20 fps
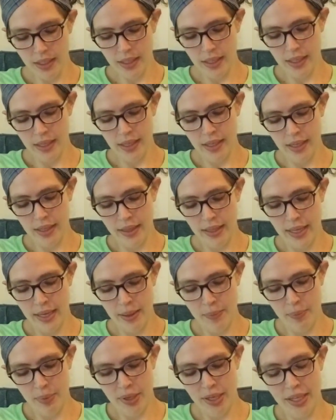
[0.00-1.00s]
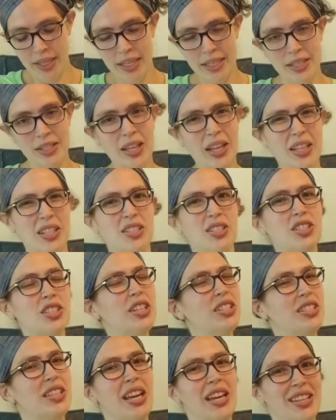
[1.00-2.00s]
get that. But it's like
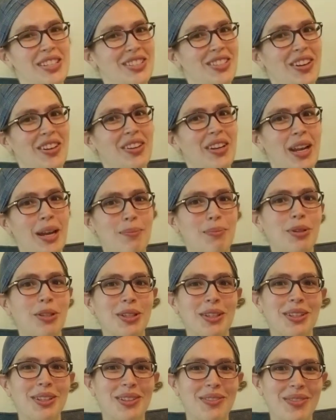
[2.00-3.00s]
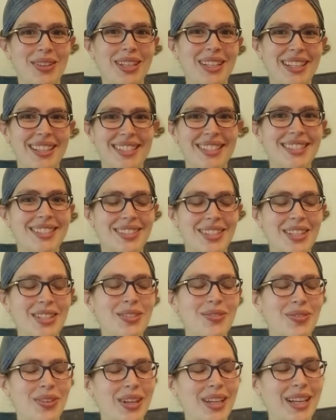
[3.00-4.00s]
just kind of starting to happen a little bit and it's
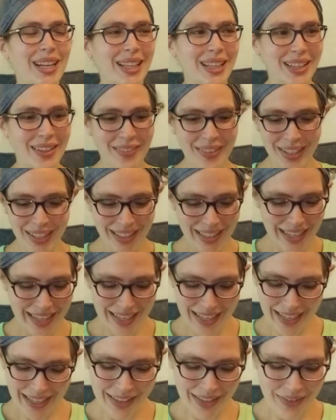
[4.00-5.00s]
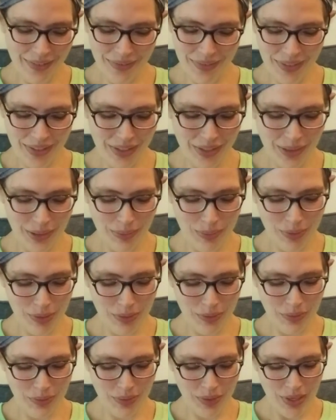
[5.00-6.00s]
fun. I love it. Like I love feeling her
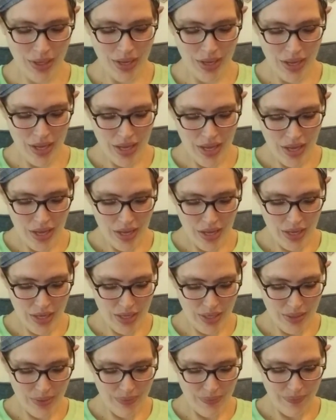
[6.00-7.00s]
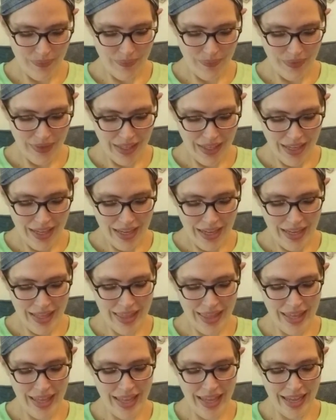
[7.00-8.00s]
move. And
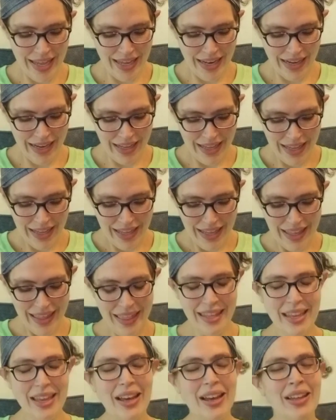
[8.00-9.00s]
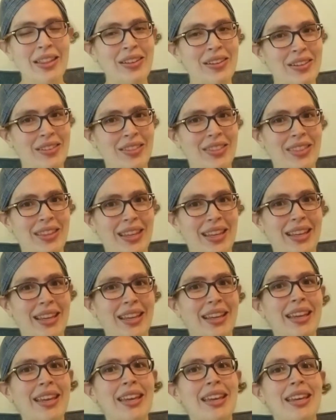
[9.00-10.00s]
then the other
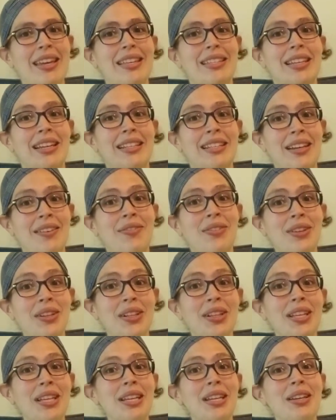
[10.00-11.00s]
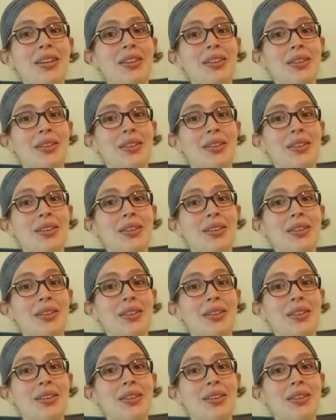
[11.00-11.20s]
thing is I definitely